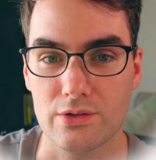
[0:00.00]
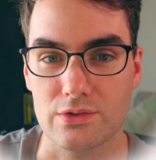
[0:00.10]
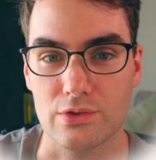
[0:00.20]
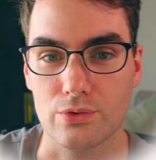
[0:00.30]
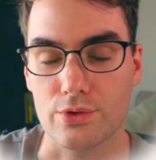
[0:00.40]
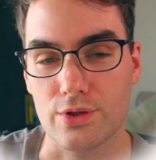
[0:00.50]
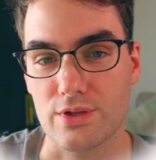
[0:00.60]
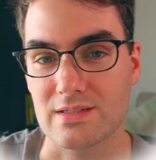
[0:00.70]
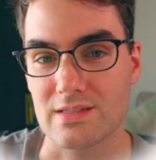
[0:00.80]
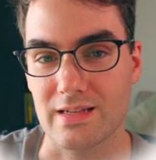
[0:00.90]
as to all the
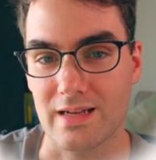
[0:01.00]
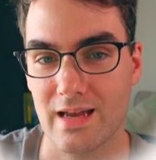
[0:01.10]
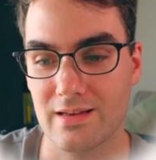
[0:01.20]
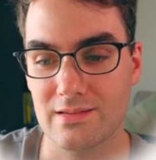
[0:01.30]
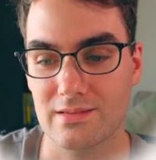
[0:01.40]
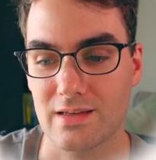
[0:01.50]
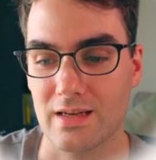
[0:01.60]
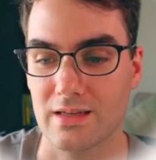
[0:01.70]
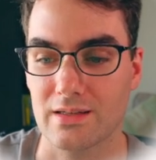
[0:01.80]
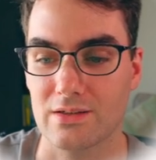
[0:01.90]
things that it has
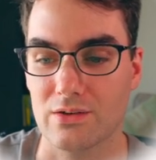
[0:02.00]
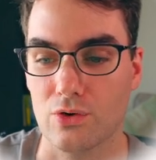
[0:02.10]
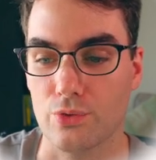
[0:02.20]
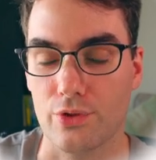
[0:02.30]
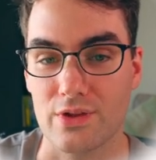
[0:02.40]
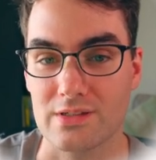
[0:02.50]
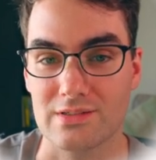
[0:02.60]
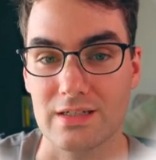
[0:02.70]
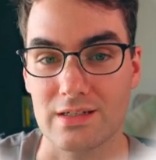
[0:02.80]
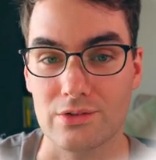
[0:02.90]
and all the things
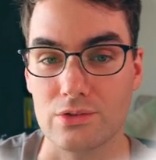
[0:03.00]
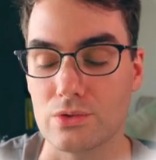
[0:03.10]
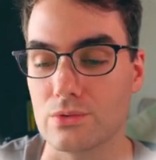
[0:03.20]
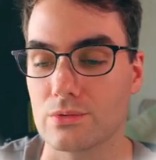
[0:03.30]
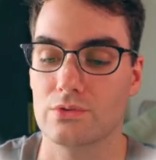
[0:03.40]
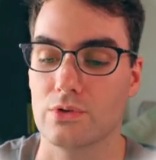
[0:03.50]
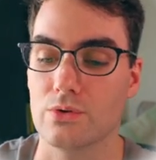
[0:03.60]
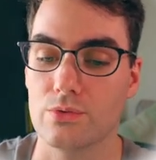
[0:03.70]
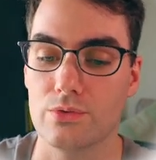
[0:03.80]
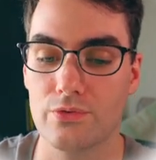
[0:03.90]
that it can do.
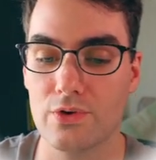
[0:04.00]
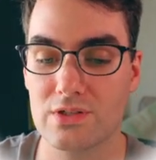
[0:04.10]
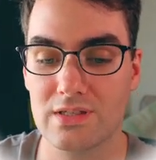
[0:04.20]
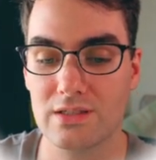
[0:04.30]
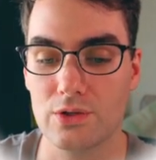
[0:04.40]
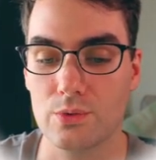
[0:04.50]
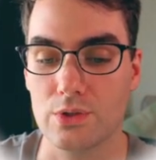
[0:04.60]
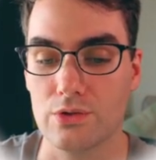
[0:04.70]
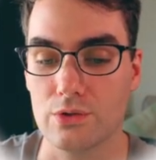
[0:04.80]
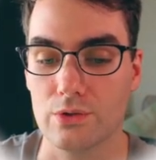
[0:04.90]
So the first thing that you
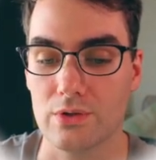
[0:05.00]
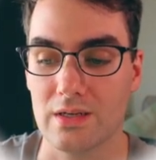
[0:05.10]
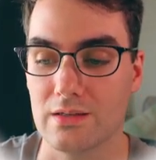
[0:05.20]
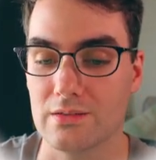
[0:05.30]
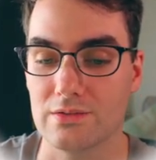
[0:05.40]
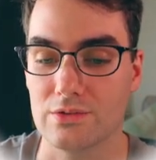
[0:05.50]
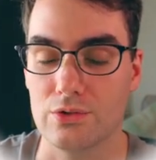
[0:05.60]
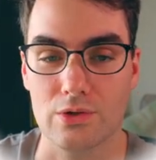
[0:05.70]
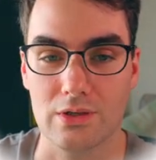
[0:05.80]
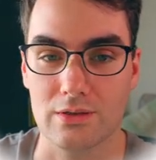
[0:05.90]
would do is
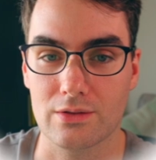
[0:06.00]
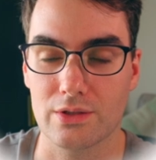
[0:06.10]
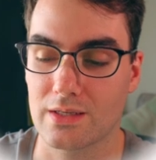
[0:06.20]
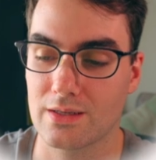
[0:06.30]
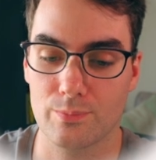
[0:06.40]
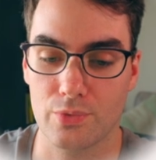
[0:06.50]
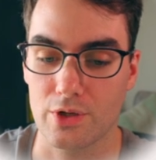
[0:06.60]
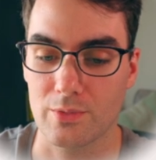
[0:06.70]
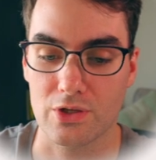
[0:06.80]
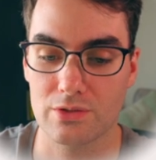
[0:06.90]
you can click
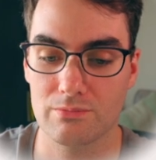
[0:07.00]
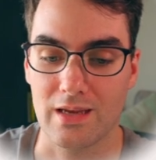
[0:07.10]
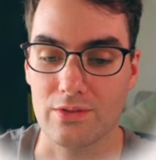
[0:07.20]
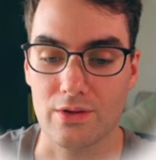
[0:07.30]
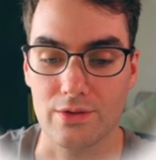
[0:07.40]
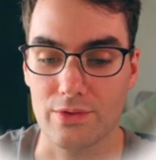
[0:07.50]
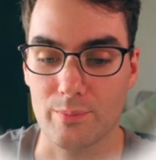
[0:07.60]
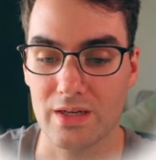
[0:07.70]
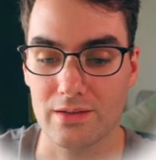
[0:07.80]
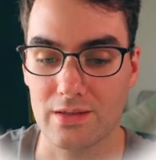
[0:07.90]
pretty much either the
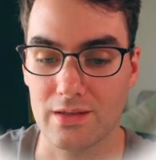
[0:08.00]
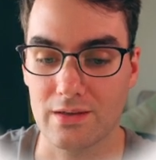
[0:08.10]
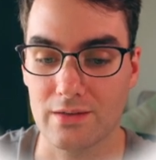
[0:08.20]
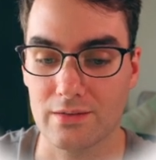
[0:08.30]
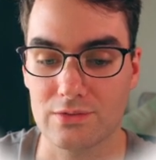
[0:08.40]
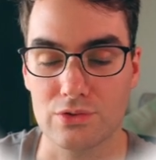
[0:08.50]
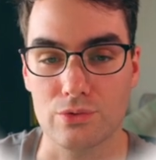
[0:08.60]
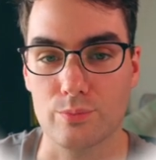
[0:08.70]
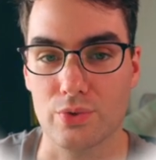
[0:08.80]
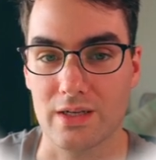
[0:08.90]
button here
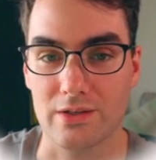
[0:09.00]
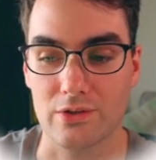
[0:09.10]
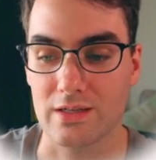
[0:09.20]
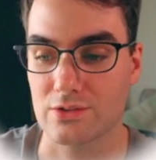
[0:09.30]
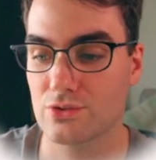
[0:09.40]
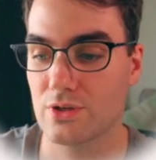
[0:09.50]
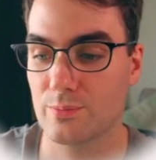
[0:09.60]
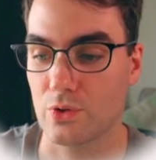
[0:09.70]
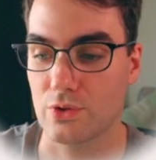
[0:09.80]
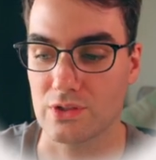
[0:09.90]
to plan your next
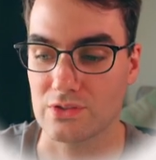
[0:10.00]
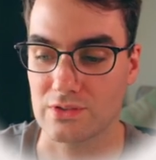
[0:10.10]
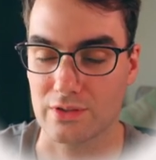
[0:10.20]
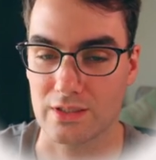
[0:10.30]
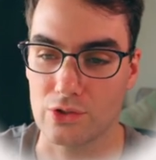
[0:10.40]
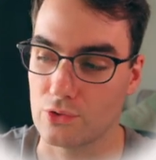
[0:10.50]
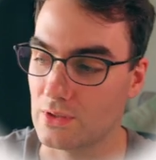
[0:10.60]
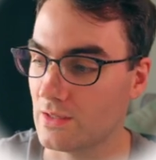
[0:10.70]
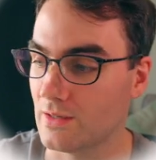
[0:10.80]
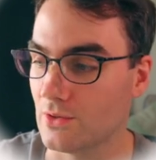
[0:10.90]
trip, or you can just click new
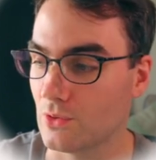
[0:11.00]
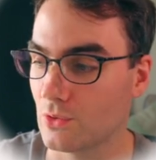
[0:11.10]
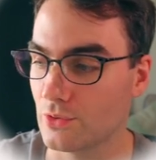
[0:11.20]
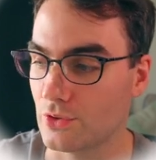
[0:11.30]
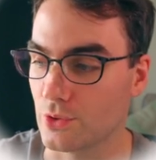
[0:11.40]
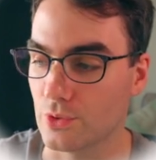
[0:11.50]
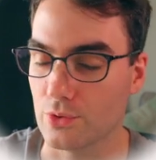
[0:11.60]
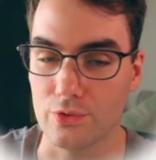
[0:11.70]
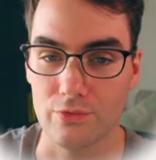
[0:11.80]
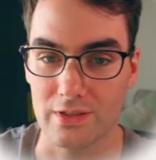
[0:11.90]
here or
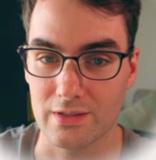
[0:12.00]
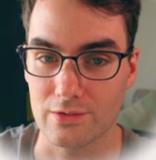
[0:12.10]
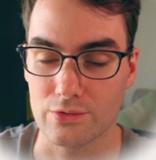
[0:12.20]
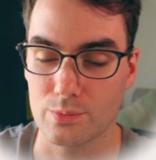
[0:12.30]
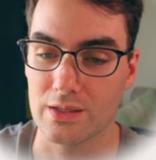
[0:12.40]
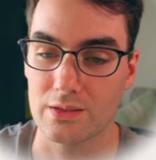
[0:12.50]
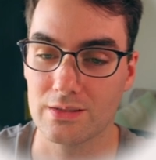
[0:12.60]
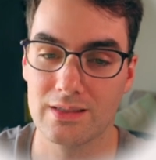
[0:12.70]
new over here as well.